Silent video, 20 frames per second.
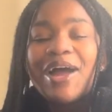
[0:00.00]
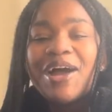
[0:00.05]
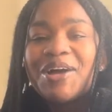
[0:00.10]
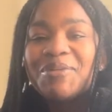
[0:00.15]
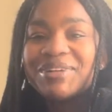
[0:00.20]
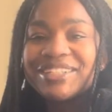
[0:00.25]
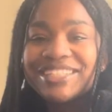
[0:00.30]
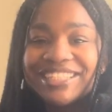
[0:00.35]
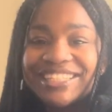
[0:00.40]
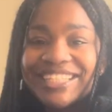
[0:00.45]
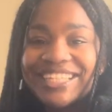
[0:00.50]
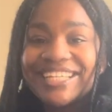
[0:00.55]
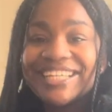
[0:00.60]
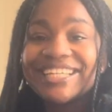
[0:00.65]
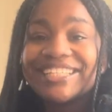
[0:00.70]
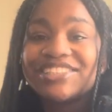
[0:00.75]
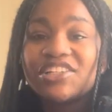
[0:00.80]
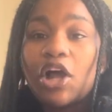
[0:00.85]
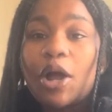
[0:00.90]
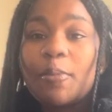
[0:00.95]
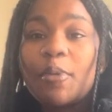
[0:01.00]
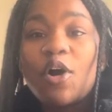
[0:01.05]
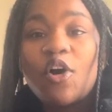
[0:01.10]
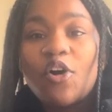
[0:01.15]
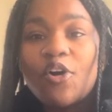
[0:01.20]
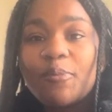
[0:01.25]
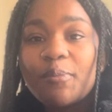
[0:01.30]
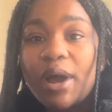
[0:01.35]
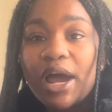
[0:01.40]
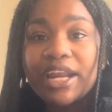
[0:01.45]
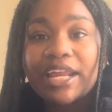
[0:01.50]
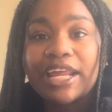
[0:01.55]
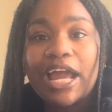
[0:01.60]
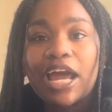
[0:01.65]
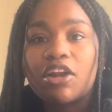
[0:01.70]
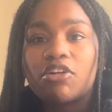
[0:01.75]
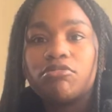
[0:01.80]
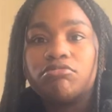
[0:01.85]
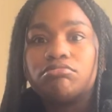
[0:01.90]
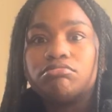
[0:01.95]
But the thing is, y'all, I'm a homebody. I
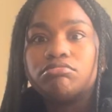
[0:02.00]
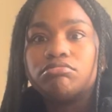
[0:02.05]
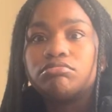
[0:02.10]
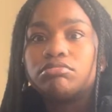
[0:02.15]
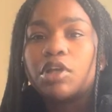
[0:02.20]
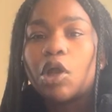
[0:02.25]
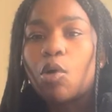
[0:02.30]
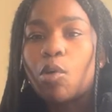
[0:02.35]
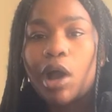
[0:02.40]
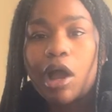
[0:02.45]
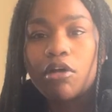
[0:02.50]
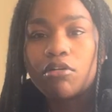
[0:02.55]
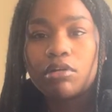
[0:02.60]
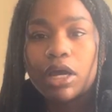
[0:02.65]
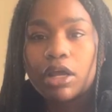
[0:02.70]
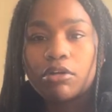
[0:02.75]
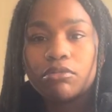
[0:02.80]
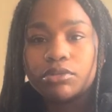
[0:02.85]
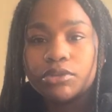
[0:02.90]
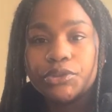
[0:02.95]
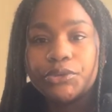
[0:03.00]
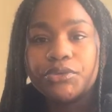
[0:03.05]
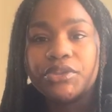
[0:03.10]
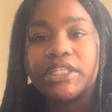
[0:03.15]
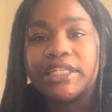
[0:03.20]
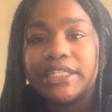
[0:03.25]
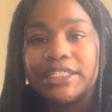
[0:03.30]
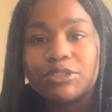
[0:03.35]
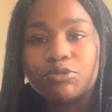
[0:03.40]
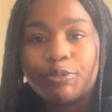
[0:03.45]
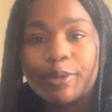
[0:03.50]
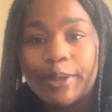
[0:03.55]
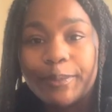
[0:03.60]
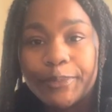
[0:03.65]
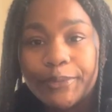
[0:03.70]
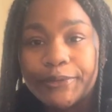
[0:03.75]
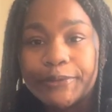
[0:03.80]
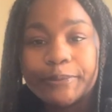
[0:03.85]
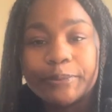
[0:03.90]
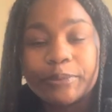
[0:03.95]
don't go out. I don't do things with
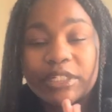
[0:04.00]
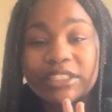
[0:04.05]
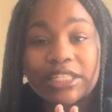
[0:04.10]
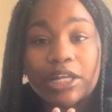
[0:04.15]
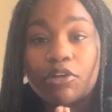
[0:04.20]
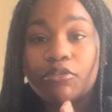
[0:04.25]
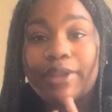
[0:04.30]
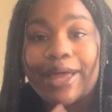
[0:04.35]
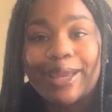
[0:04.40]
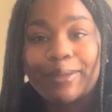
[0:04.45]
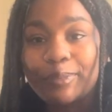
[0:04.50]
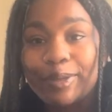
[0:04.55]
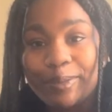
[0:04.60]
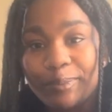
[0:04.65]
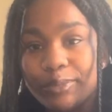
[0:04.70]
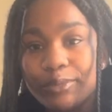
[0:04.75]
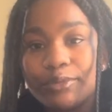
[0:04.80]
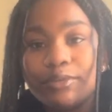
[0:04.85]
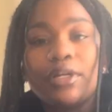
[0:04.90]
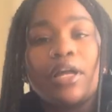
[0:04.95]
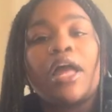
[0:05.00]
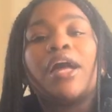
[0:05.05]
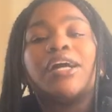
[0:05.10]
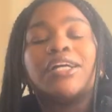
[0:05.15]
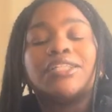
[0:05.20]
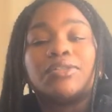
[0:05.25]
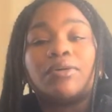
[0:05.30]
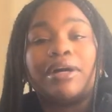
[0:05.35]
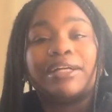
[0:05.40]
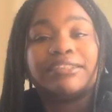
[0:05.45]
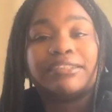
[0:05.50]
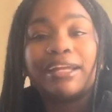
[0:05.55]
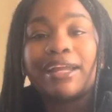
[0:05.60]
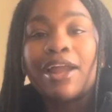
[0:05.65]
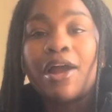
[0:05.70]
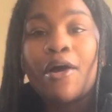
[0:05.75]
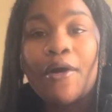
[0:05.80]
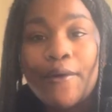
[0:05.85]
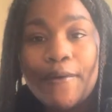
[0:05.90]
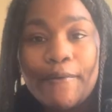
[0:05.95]
people because I don't like people. So I stay
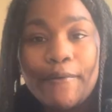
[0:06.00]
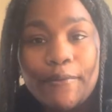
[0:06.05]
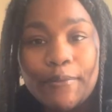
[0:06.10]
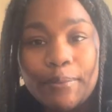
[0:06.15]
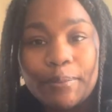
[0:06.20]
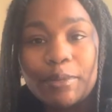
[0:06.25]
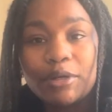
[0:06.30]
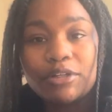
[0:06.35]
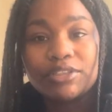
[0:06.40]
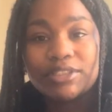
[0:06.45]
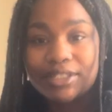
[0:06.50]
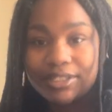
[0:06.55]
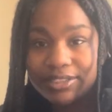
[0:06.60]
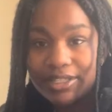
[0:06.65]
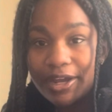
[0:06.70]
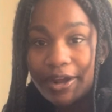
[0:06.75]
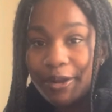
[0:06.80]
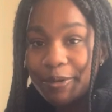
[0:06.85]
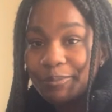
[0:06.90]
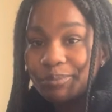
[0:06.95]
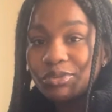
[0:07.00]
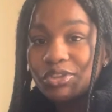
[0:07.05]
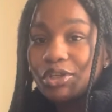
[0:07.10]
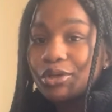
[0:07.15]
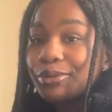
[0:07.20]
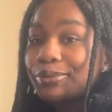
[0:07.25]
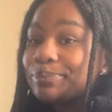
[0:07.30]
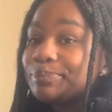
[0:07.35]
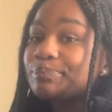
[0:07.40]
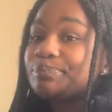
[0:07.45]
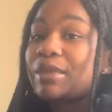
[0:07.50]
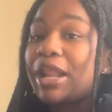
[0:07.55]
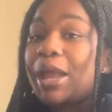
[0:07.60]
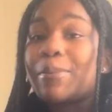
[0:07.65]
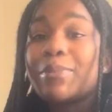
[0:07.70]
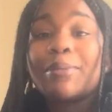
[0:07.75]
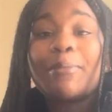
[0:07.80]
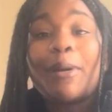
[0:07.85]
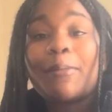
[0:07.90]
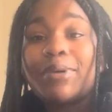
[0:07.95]
home most of the time. So I'll
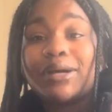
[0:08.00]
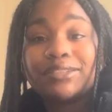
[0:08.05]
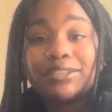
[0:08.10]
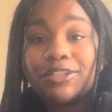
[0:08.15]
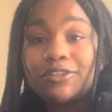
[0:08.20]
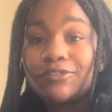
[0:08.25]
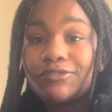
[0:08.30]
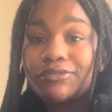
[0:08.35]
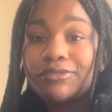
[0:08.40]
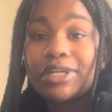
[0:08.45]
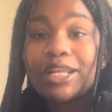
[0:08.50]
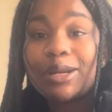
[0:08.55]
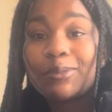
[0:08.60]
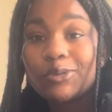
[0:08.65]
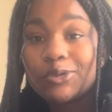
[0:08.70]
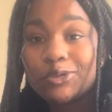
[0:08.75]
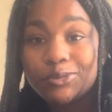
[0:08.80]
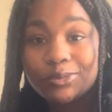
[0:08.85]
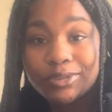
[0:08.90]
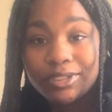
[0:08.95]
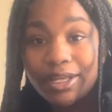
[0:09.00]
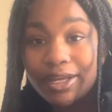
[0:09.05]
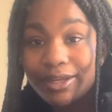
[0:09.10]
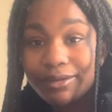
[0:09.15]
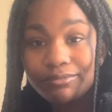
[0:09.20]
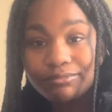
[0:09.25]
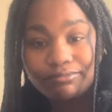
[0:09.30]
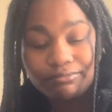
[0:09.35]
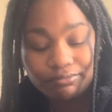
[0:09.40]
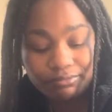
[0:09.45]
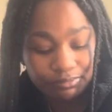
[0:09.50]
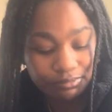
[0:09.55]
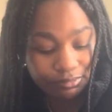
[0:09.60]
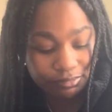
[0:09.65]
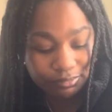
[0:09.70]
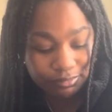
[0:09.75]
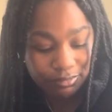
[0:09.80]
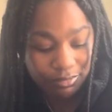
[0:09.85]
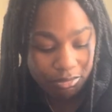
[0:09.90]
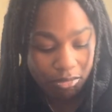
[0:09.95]
be by myself and I'm cool with that.
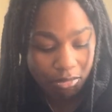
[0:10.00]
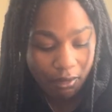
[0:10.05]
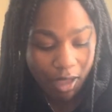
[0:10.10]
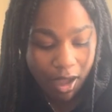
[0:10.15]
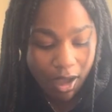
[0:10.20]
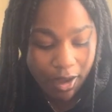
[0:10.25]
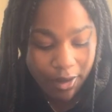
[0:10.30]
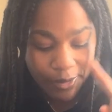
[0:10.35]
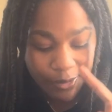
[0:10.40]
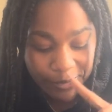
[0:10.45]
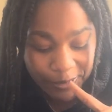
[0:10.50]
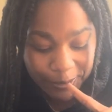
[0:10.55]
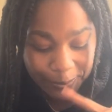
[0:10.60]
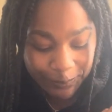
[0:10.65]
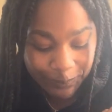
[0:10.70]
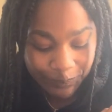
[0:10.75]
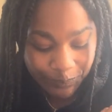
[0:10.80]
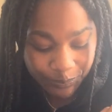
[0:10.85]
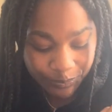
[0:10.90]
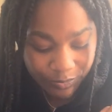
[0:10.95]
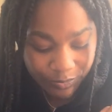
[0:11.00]
Do